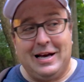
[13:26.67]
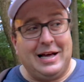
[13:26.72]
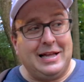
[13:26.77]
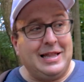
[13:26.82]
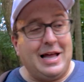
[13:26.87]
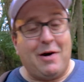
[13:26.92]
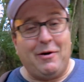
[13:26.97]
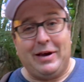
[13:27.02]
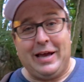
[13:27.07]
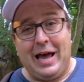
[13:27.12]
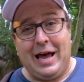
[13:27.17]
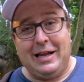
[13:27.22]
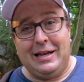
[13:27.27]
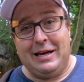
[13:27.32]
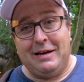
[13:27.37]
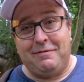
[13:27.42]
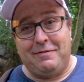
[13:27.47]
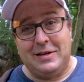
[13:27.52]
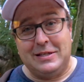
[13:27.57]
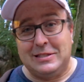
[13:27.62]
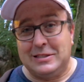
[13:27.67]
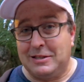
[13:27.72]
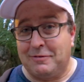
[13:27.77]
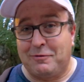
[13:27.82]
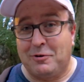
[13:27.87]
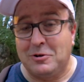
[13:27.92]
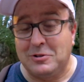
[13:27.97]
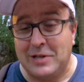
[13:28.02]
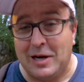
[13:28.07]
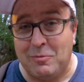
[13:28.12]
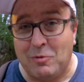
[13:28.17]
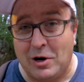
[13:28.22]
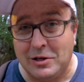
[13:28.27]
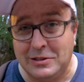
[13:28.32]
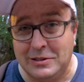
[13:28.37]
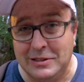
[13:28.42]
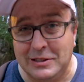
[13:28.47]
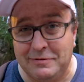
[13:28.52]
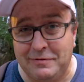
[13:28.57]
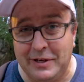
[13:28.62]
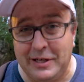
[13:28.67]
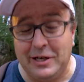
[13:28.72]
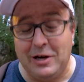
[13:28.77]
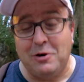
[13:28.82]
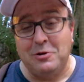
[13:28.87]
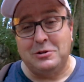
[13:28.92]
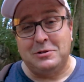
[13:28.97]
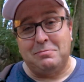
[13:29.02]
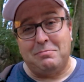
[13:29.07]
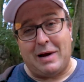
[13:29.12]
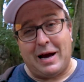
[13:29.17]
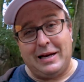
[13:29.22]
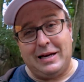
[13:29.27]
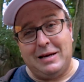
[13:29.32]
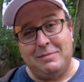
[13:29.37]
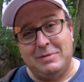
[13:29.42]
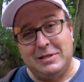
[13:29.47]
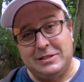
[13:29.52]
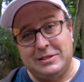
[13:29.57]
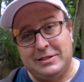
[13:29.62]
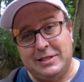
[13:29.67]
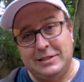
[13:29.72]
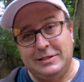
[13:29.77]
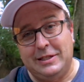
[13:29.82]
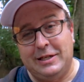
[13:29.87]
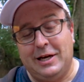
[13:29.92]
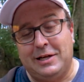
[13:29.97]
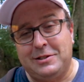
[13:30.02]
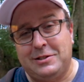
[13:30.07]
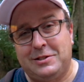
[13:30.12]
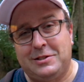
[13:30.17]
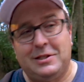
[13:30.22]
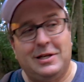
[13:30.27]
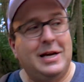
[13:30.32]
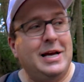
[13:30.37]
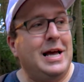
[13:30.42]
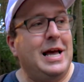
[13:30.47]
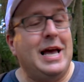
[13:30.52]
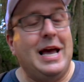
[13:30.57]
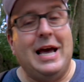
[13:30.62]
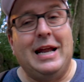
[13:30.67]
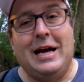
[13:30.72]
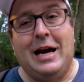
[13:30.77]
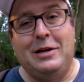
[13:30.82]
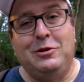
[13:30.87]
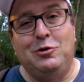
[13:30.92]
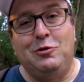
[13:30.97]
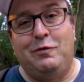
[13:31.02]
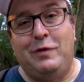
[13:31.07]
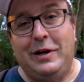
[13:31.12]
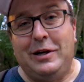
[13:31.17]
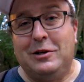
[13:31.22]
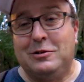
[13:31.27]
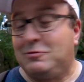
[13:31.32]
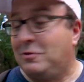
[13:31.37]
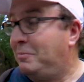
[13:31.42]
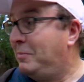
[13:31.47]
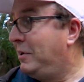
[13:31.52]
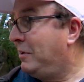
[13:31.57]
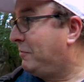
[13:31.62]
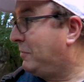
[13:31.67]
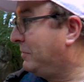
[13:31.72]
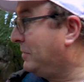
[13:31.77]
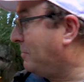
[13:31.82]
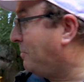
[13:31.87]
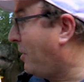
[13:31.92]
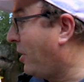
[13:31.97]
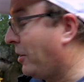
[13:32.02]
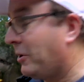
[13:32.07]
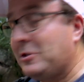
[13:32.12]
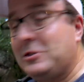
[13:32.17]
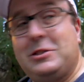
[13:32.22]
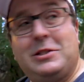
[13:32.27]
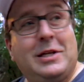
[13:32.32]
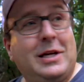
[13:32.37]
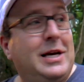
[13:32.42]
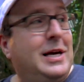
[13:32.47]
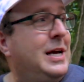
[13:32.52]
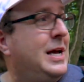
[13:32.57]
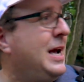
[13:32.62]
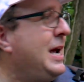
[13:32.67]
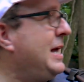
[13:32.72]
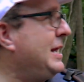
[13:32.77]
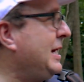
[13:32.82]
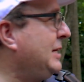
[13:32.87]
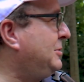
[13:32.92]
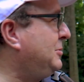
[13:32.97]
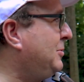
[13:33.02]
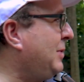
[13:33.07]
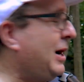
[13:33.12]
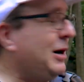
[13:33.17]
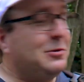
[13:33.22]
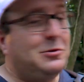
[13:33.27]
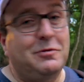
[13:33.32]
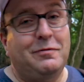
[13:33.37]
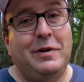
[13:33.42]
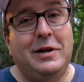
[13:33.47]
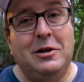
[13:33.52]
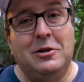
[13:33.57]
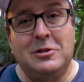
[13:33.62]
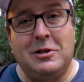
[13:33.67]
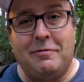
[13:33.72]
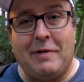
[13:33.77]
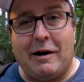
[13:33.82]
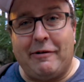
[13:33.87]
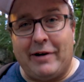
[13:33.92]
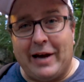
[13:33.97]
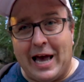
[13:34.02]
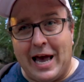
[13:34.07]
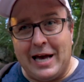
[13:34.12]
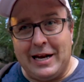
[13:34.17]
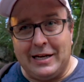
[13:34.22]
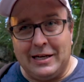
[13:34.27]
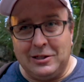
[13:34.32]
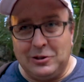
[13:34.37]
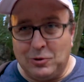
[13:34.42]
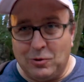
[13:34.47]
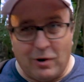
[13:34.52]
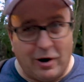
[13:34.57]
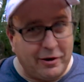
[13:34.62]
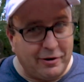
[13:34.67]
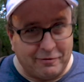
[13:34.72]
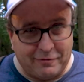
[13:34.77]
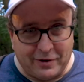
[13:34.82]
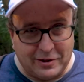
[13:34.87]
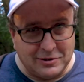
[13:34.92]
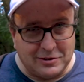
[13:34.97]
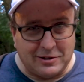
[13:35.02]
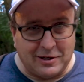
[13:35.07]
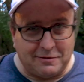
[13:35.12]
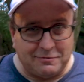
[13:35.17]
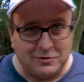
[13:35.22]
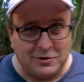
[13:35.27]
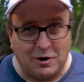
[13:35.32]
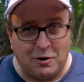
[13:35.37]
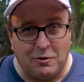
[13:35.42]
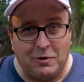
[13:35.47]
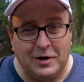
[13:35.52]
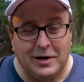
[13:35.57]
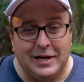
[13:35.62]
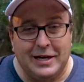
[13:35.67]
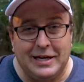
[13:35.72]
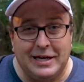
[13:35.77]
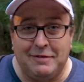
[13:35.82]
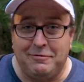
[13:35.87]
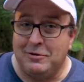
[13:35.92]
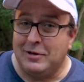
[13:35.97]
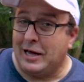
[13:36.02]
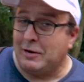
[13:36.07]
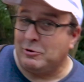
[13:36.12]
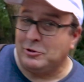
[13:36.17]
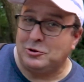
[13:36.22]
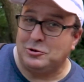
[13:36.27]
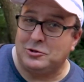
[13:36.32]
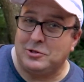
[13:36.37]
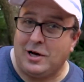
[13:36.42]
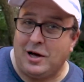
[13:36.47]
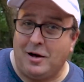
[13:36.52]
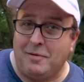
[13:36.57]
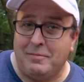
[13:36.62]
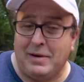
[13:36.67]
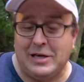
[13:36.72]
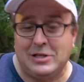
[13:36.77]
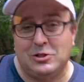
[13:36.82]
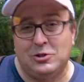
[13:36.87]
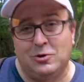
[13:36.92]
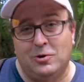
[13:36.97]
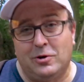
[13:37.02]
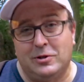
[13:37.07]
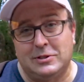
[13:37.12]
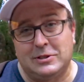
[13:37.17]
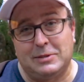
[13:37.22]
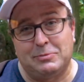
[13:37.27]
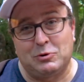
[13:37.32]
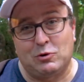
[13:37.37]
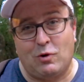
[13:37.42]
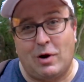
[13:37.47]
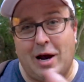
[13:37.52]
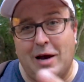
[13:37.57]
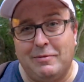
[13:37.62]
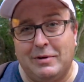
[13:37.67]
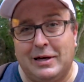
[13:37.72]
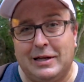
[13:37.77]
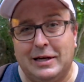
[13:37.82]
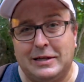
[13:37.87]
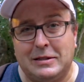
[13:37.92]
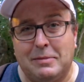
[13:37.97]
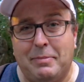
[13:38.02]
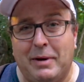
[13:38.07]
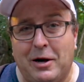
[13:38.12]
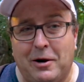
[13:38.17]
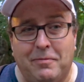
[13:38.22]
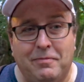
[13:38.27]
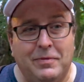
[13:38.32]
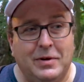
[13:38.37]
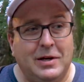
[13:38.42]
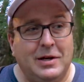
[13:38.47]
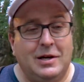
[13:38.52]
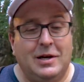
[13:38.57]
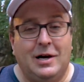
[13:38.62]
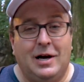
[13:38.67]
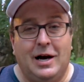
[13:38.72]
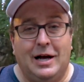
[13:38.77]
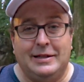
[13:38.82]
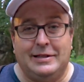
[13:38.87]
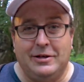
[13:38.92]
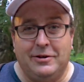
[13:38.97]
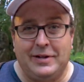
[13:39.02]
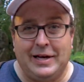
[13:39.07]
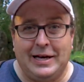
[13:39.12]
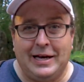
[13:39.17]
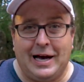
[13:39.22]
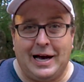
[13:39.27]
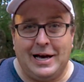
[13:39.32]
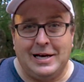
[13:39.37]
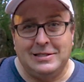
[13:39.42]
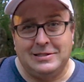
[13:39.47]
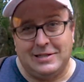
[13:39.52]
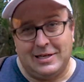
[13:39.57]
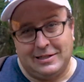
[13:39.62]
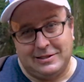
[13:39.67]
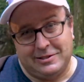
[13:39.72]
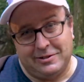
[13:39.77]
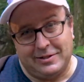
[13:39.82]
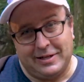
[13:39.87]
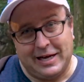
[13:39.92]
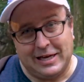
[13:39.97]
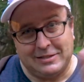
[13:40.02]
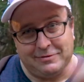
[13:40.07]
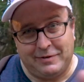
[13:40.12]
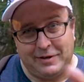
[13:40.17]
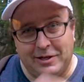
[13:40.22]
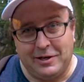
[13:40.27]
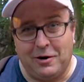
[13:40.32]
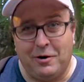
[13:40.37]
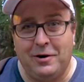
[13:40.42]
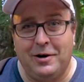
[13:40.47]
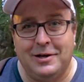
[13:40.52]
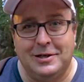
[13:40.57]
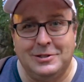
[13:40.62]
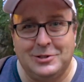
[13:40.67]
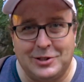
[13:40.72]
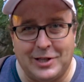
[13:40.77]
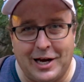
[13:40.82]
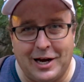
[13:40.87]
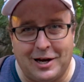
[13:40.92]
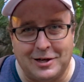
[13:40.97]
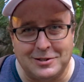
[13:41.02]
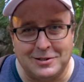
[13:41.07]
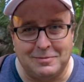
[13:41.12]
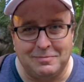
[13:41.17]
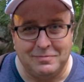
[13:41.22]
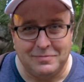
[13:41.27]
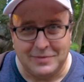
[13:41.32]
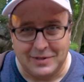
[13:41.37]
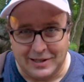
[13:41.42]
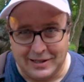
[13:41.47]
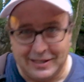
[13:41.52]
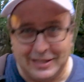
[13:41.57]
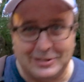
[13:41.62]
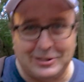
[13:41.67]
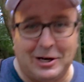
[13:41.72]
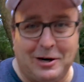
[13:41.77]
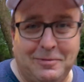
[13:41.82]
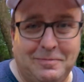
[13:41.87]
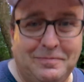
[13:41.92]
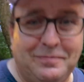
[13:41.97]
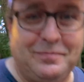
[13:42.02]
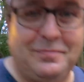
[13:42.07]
Now again, if this is the first time watching these videos, my name is Disney Nuts and I do videos from here from the parks and I do how-to videos about how I edit and do other fun stuff. So if you like what you saw, make sure to subscribe and click the bell. Until then guys, until the next video, stay awesome. Let's go.